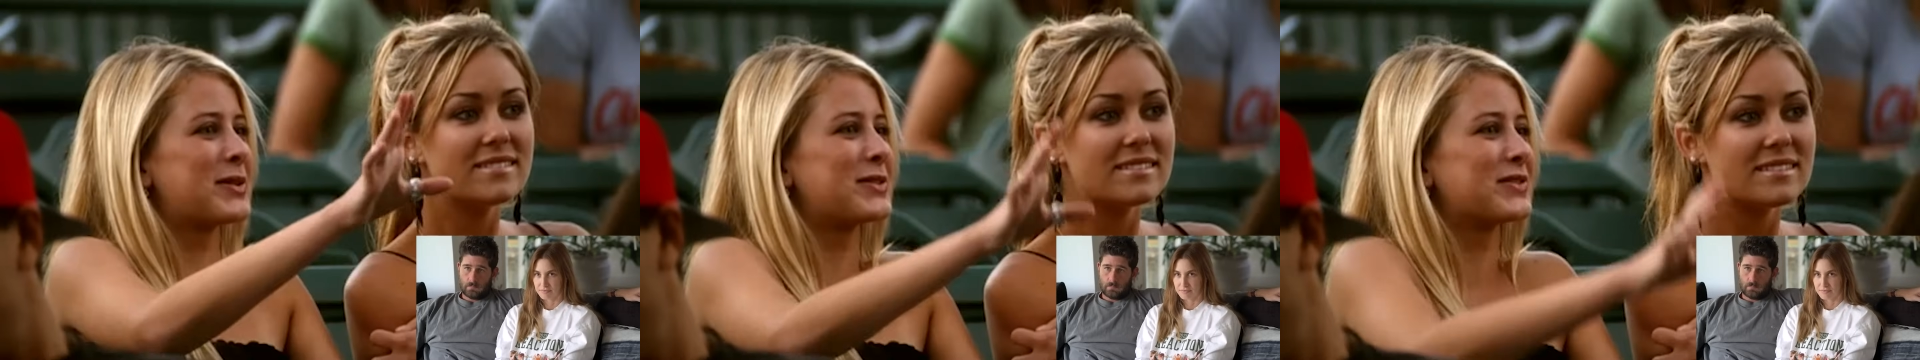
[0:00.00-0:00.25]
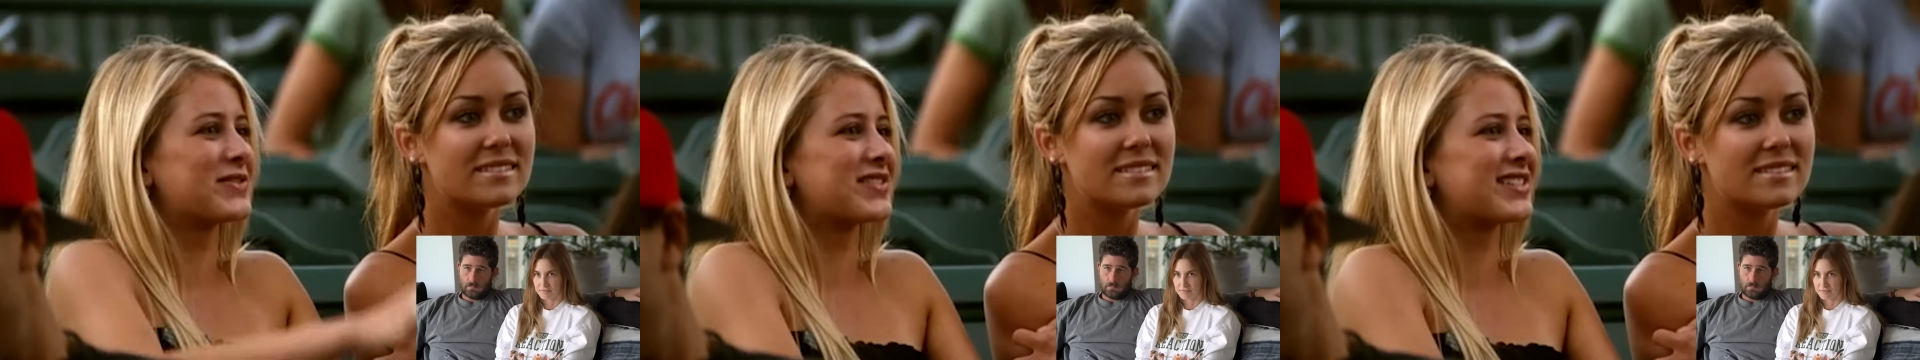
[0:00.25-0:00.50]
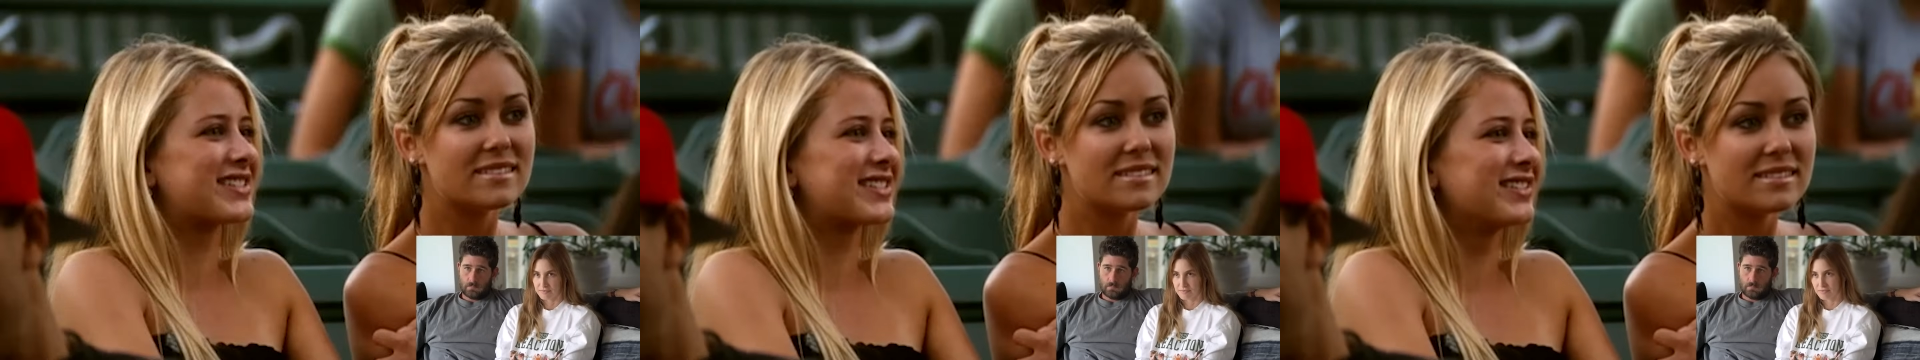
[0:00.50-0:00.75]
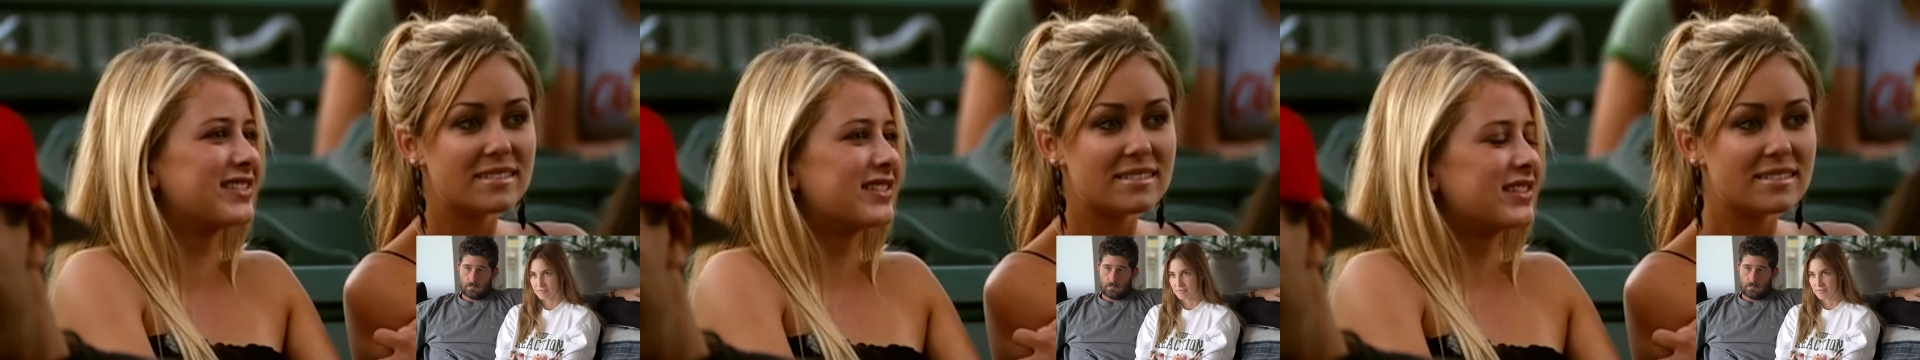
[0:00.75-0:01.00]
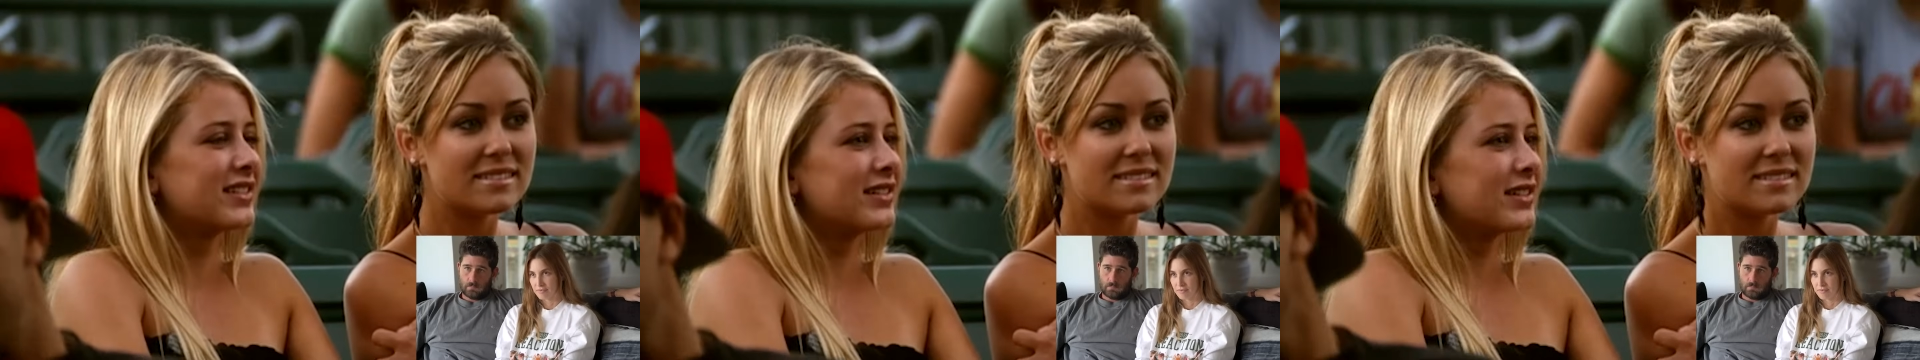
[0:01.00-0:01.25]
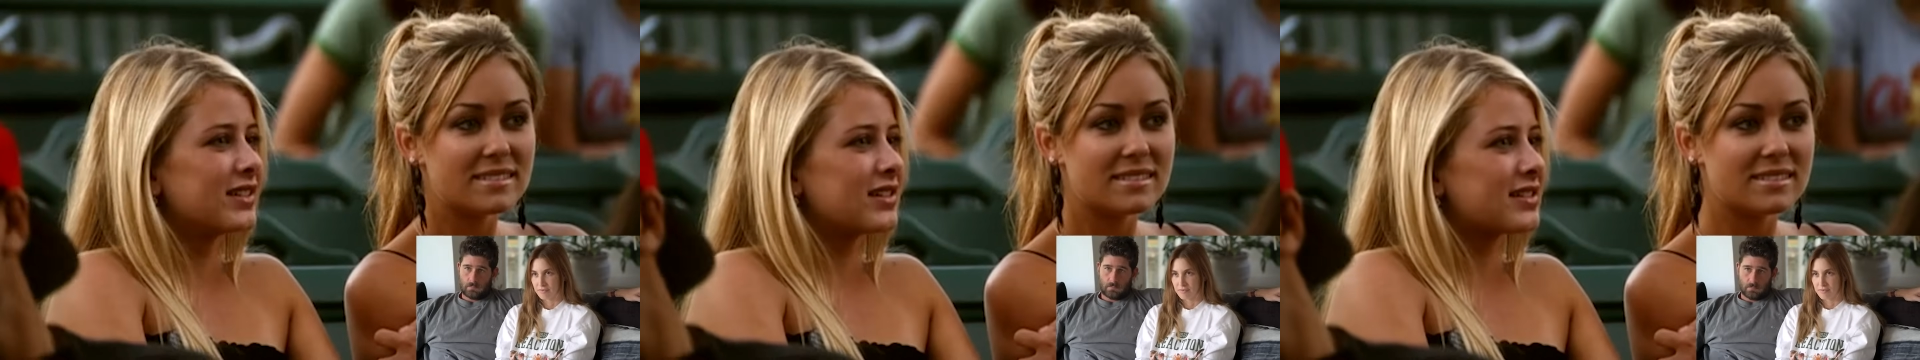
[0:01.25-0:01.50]
Speaker 1: poofs.
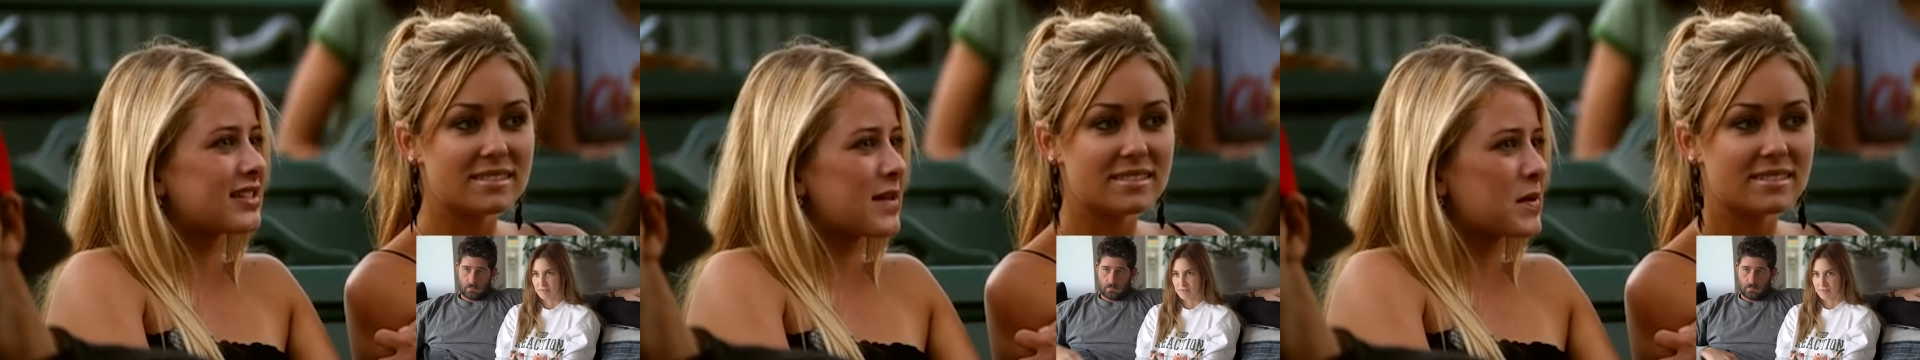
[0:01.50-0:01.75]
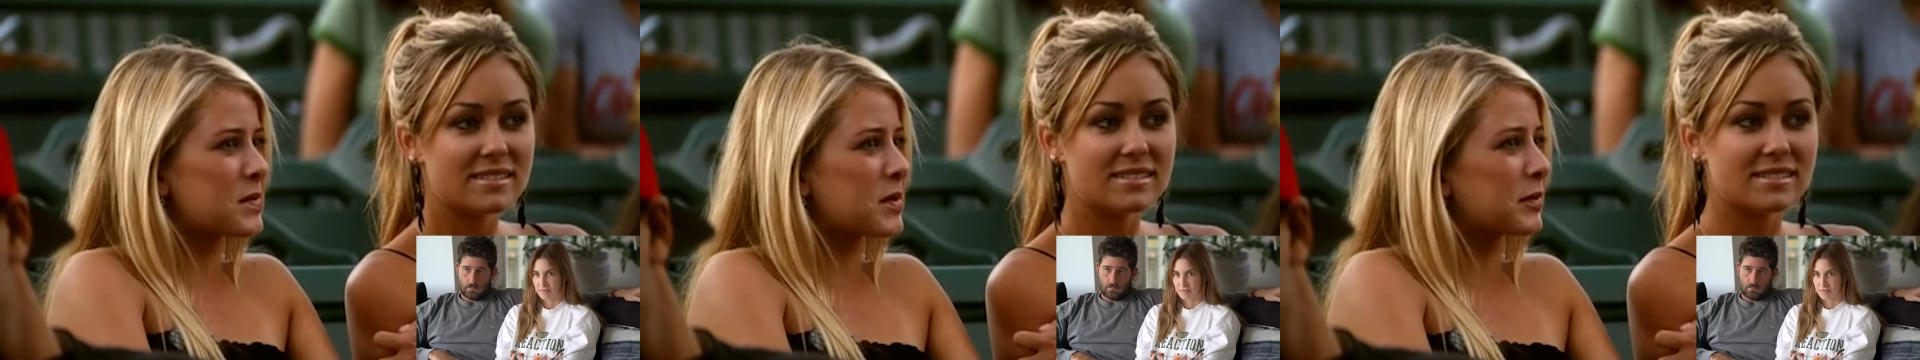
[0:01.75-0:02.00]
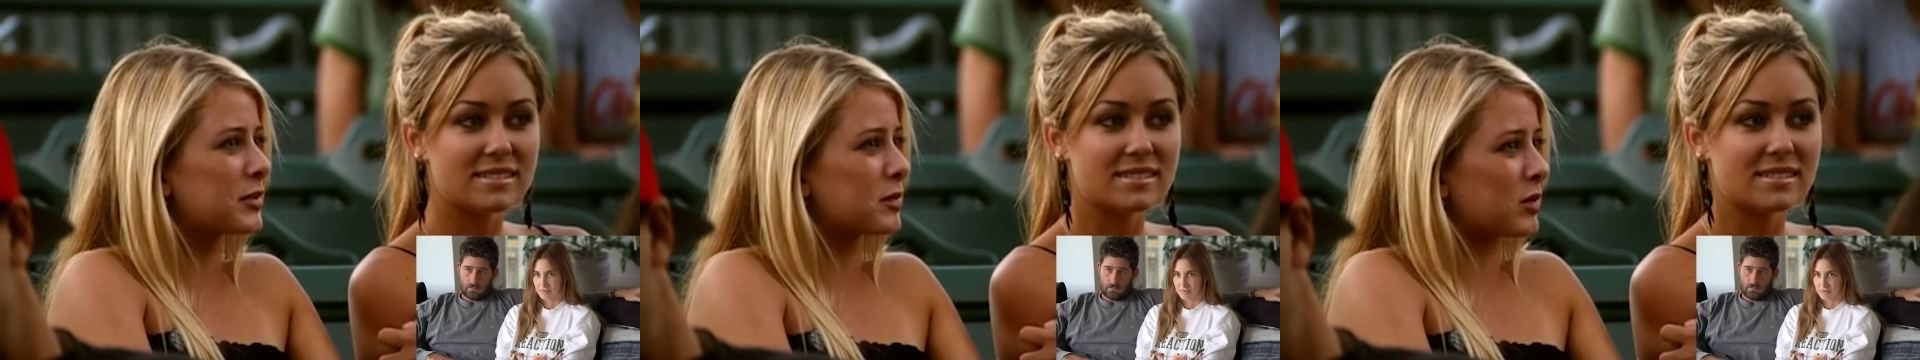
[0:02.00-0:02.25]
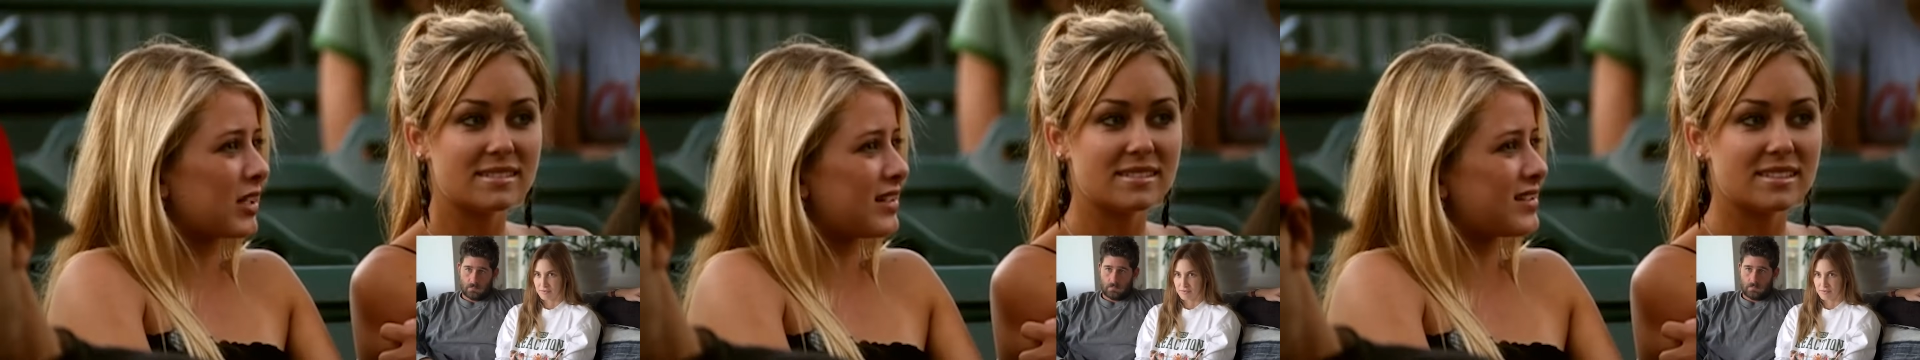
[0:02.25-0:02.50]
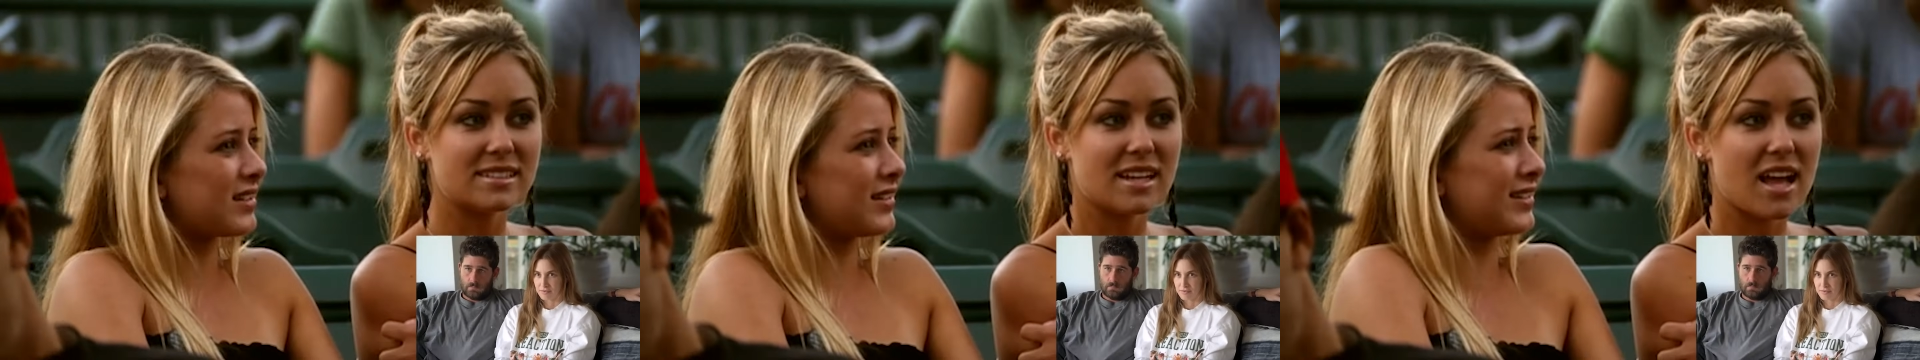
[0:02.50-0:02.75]
Does that mean people are blazing?